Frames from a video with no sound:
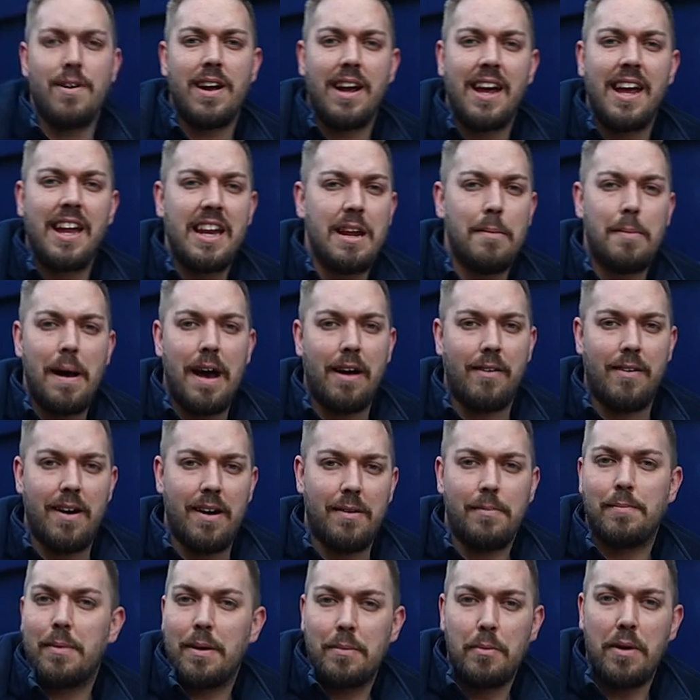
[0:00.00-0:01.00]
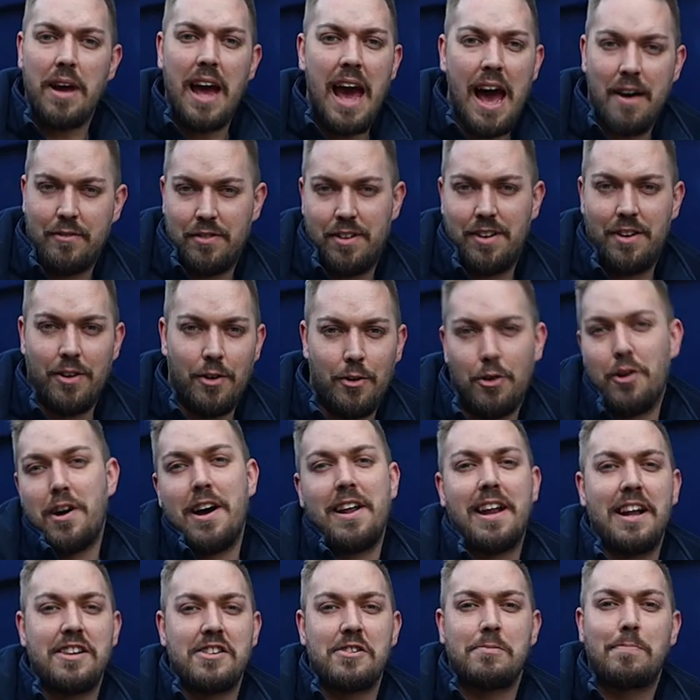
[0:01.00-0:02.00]
ring in the background, but we haven't,
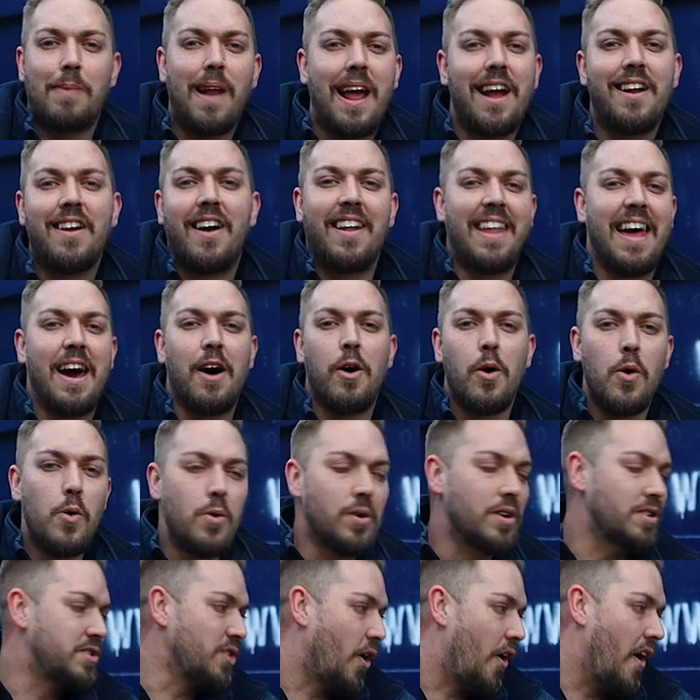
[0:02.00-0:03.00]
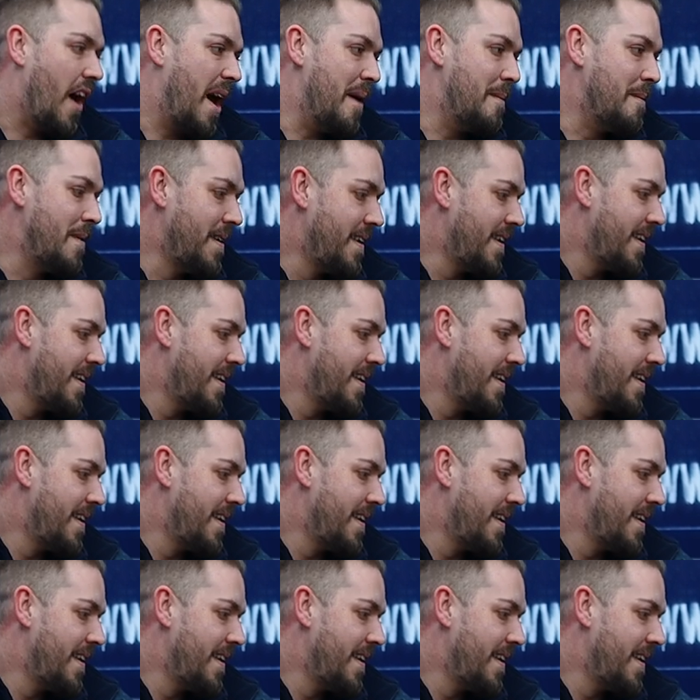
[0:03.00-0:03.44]
alright? They just play like that all the time.